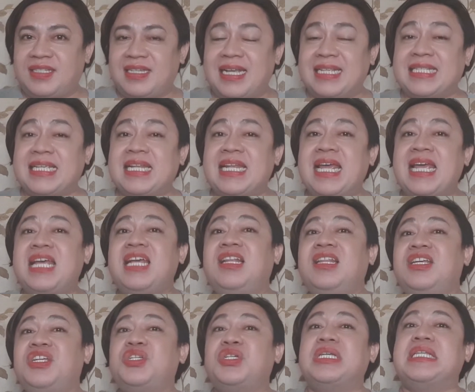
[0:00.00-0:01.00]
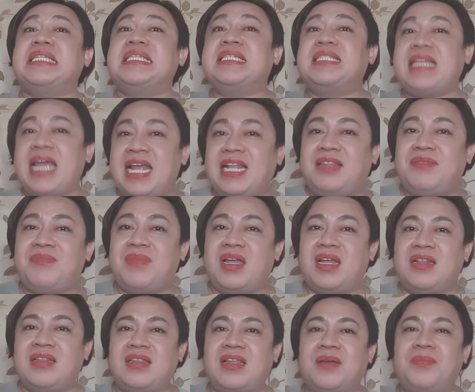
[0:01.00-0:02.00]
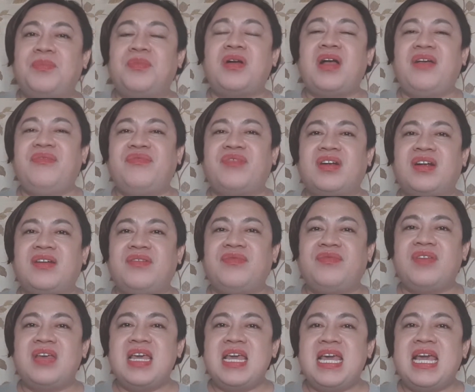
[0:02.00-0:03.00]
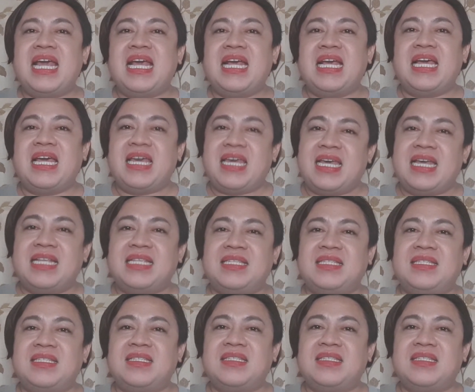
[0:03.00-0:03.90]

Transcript: As an English statement, a proverb is